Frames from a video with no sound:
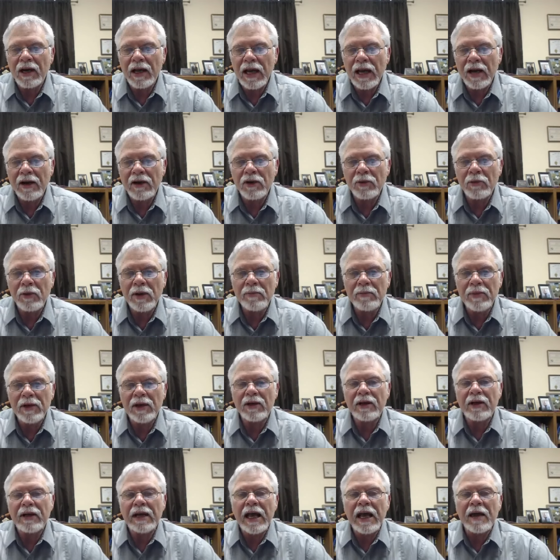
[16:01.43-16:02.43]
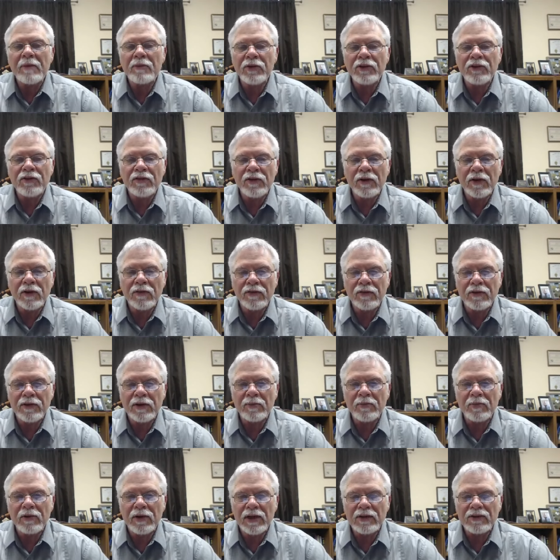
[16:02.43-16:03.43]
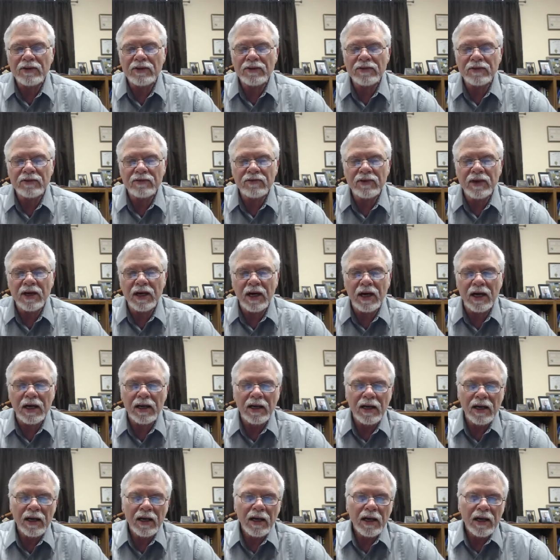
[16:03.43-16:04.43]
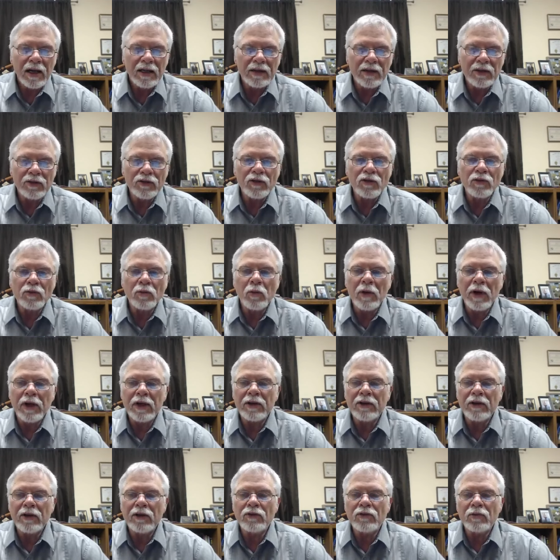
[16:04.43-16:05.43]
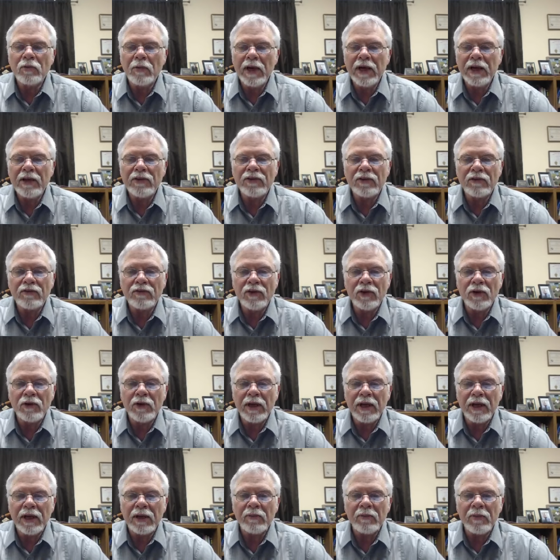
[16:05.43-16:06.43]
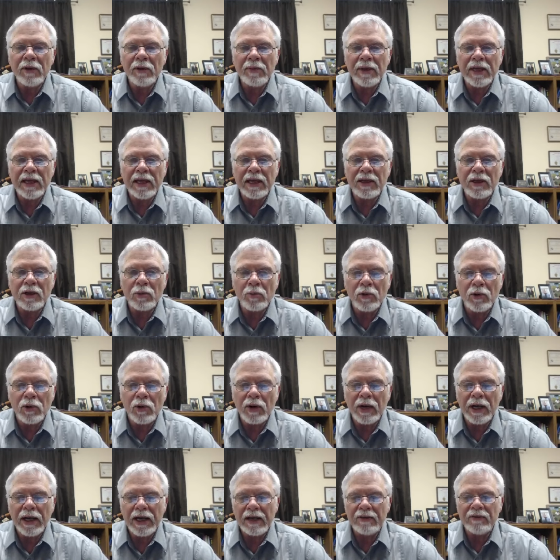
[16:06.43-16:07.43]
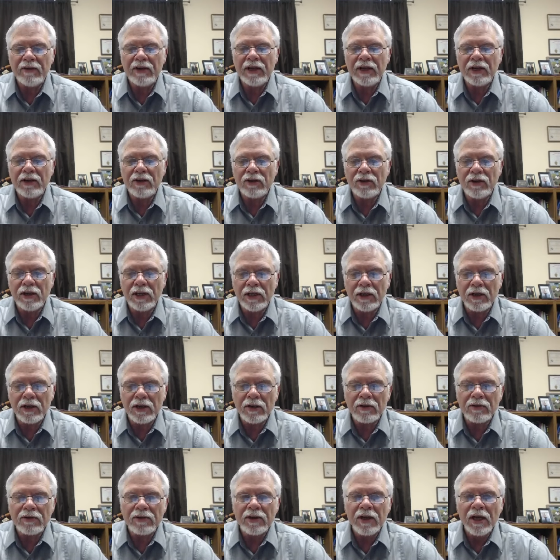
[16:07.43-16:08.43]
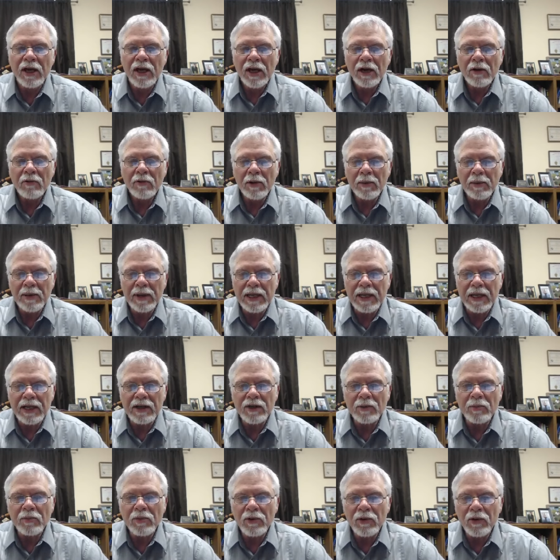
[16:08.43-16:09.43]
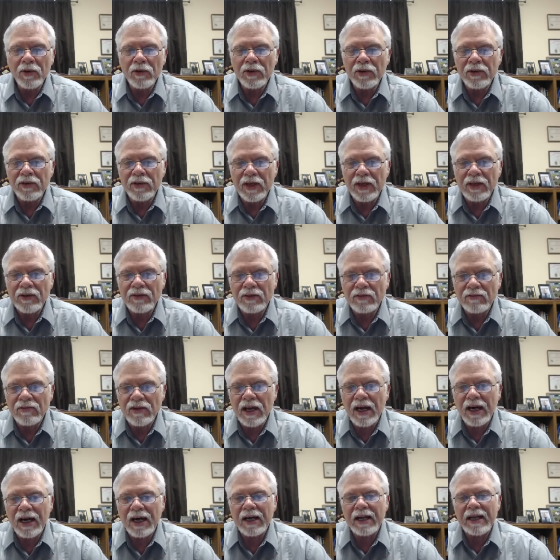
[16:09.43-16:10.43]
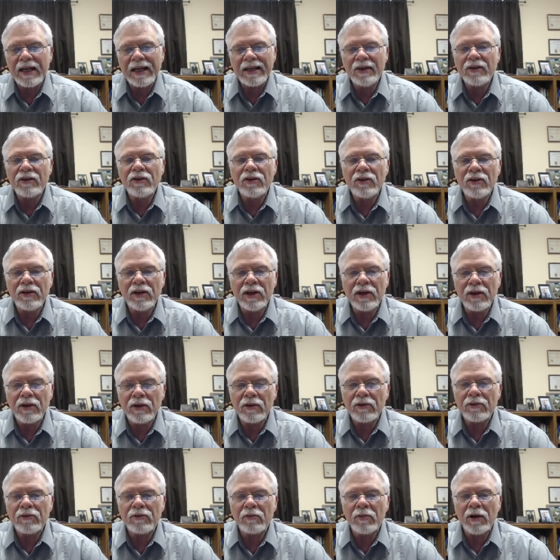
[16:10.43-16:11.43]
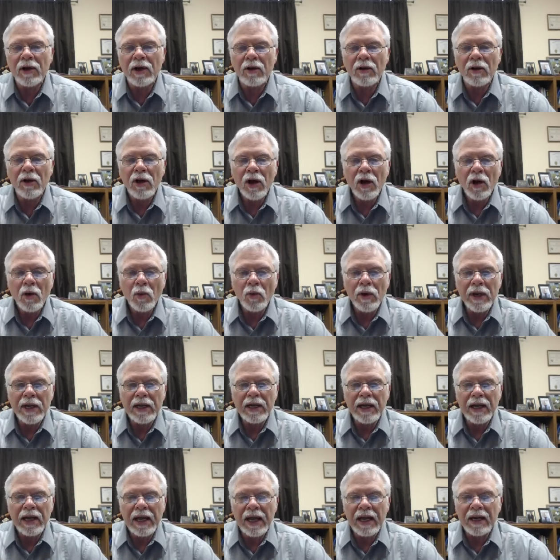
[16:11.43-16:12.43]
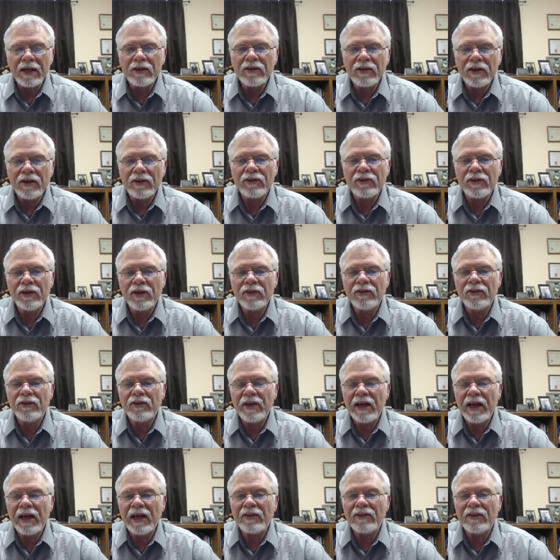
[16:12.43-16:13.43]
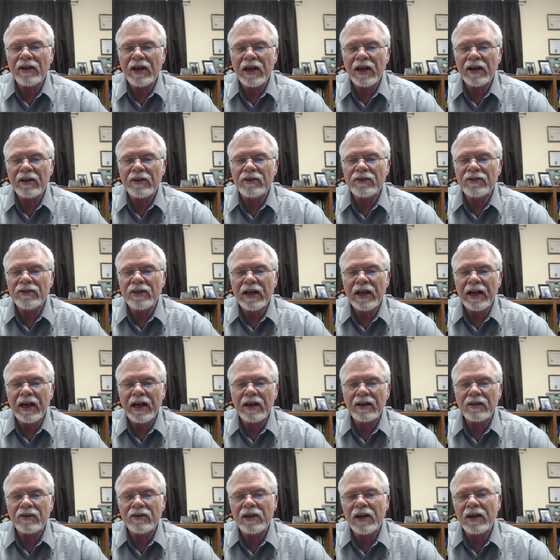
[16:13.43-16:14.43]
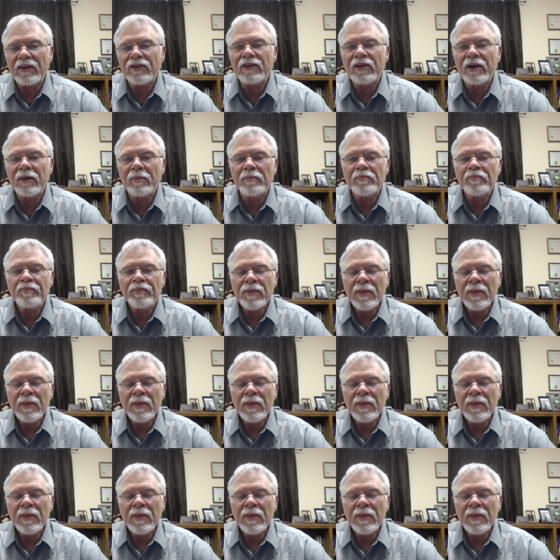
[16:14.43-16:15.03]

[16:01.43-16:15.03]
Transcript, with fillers: How do we build an atmosphere for the presence of God? This is one of those ways of doing it. We begin to pull heaven into the earth. We begin to pull the things of God into the earth where we can access those things and others can access them.